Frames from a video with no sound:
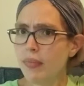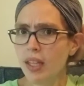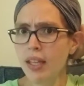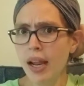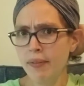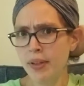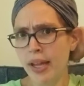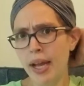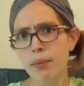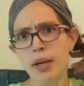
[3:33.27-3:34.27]
And after
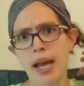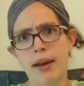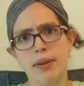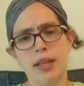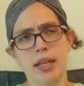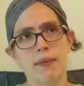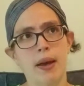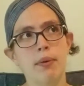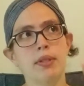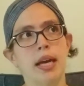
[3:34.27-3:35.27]
that, I would have it like if
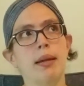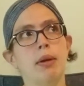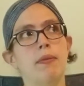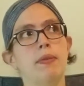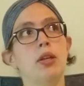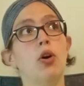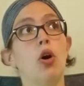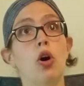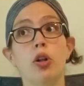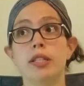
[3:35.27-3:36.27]
I was on my feet
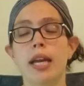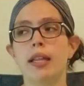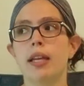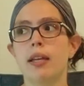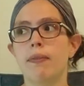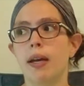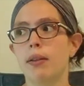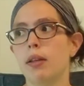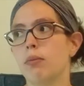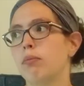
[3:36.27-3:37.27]
all day, like if I
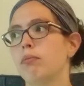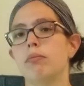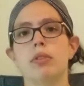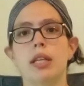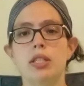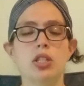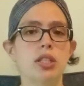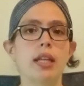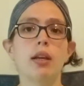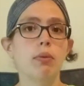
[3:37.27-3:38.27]
like, let's just
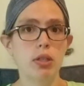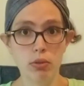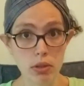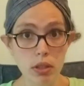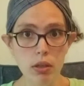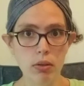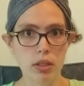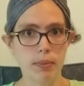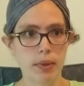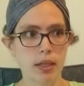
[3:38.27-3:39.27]
say like went to a zoo or
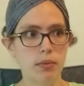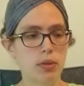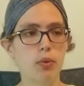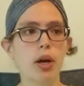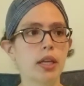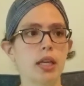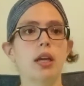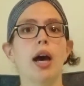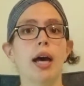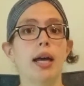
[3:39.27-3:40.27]
something and was walking
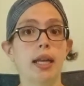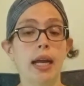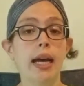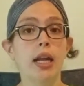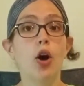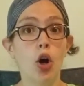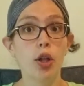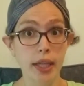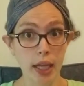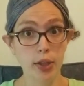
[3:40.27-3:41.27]
on it all
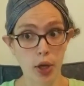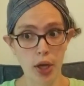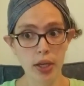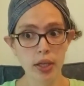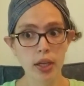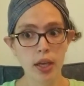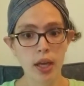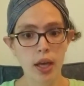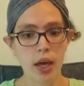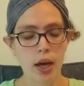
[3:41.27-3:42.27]
day long,
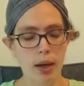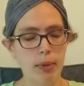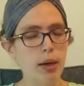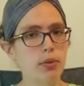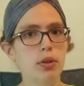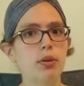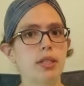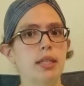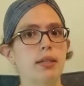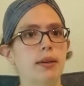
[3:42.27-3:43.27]
I would
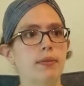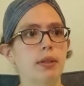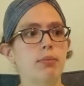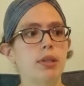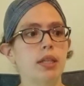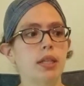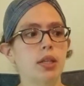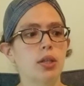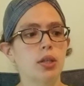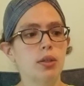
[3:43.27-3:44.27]
notice it definitely being